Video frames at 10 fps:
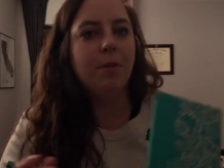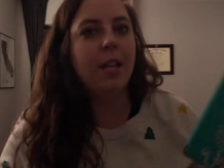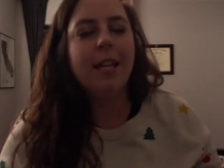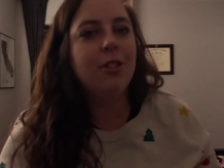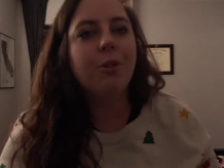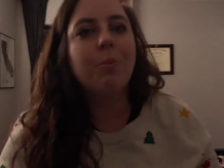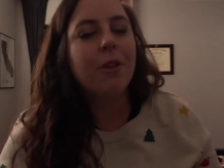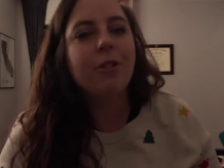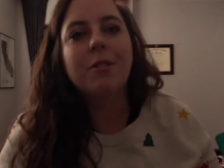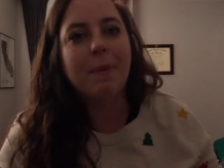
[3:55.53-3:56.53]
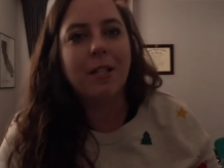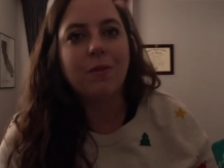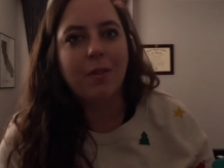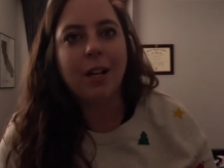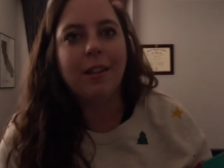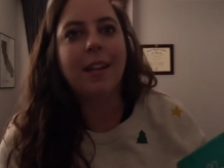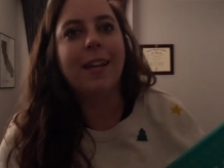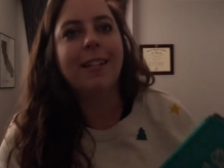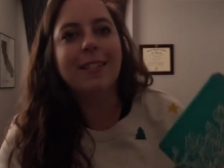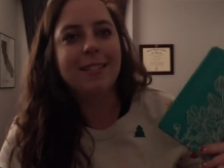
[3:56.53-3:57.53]
He's your brother's best friend.
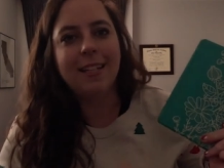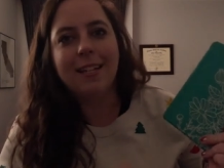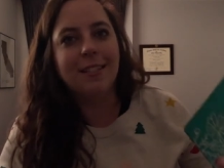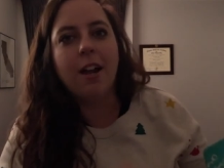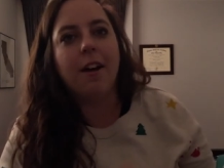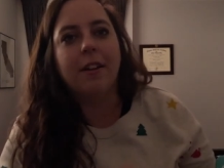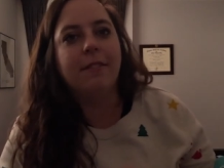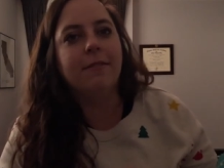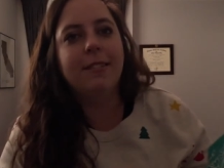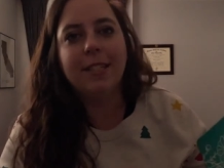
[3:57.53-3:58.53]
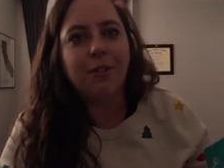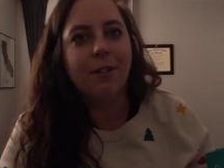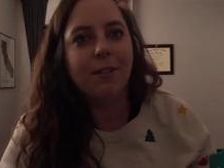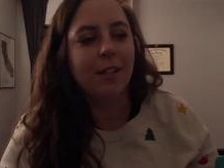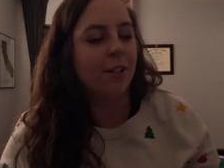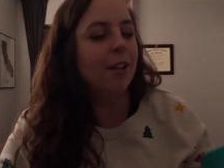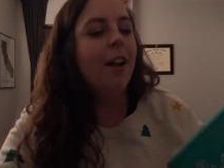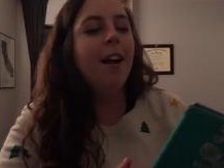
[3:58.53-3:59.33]
Like, it's, he's not a serial killer.